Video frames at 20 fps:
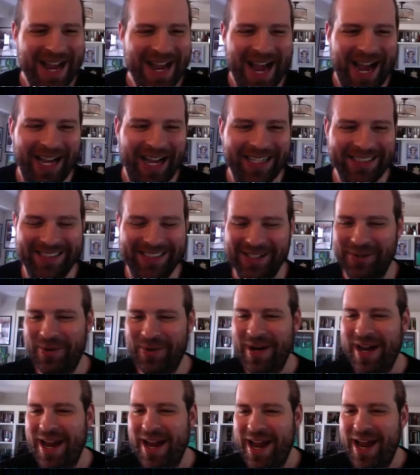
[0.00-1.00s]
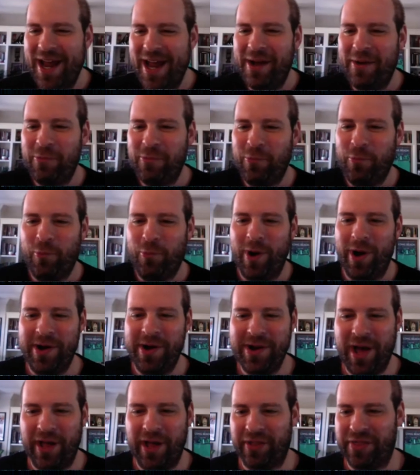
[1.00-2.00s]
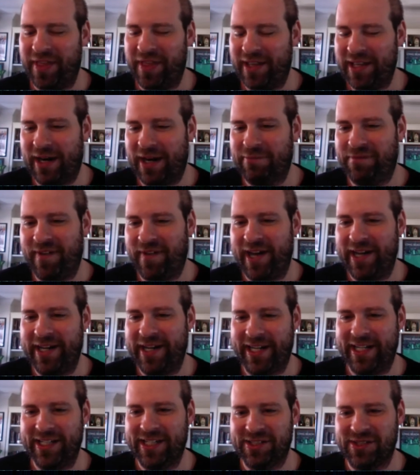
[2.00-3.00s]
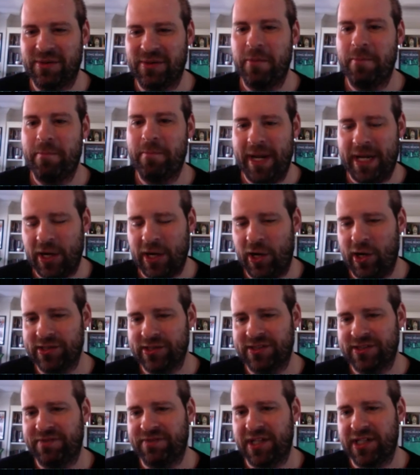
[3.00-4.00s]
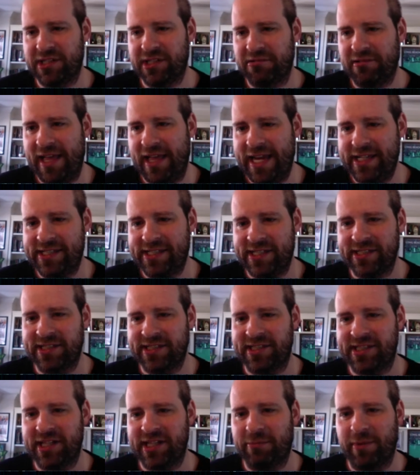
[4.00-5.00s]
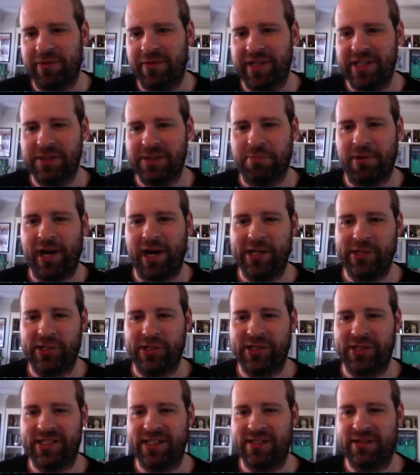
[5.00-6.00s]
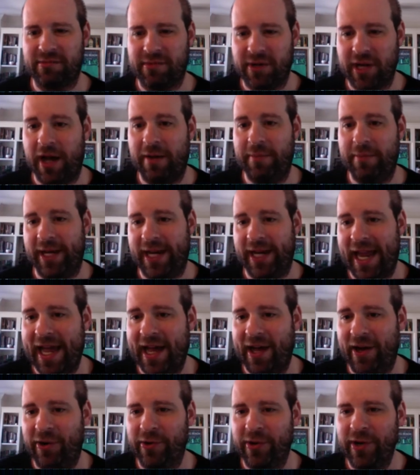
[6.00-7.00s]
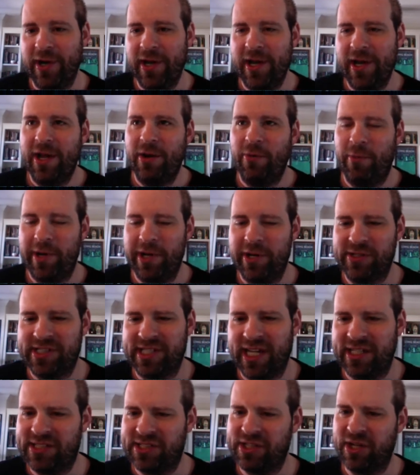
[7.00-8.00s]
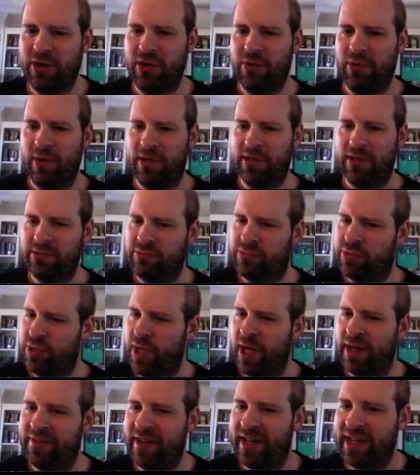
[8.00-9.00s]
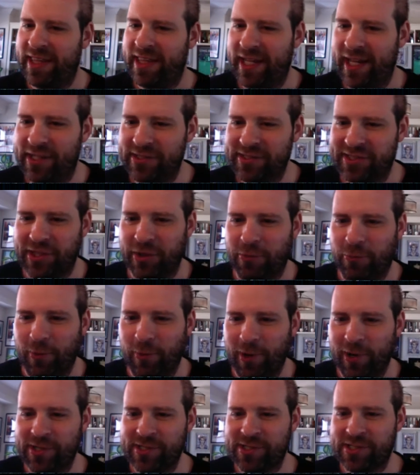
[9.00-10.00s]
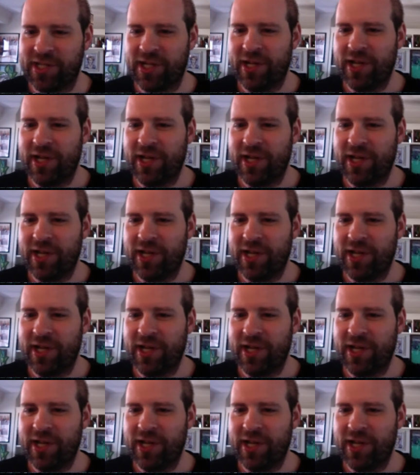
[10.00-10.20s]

So another thing that I'm finding is because of the delays in some of these projects coming out, when you say, so do you have anything else in the works?